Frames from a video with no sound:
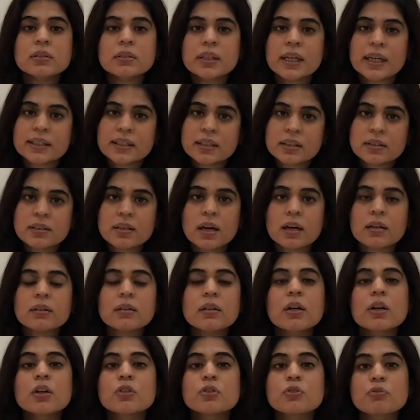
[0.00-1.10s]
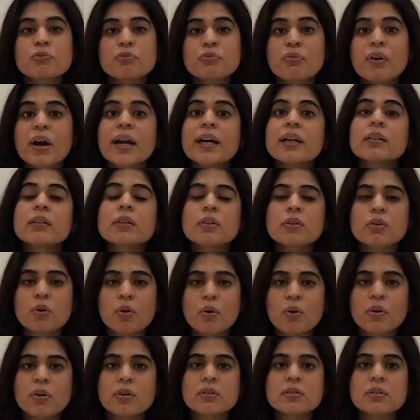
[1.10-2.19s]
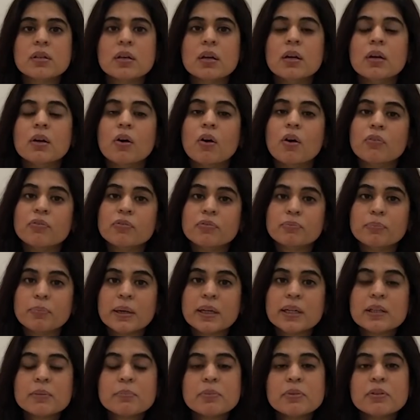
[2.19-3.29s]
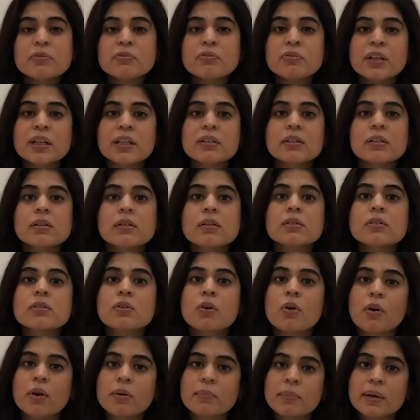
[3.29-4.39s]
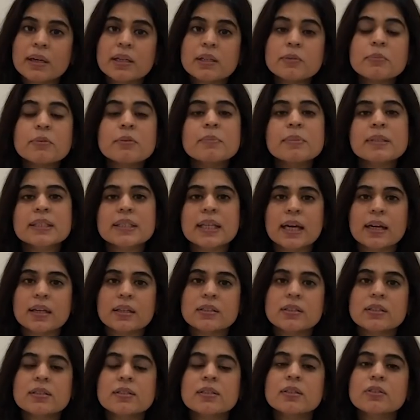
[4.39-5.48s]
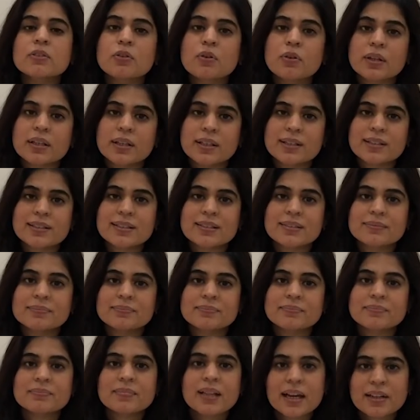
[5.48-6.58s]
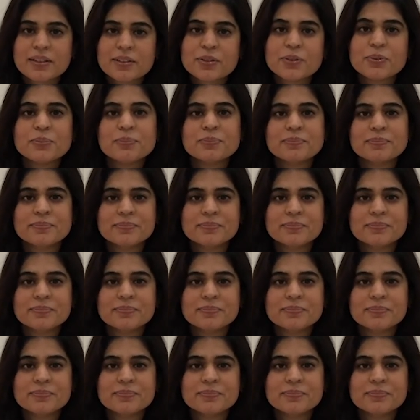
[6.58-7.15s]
get it done to find the cause of multiple failures or multiple miscarriages in your case. Thank you.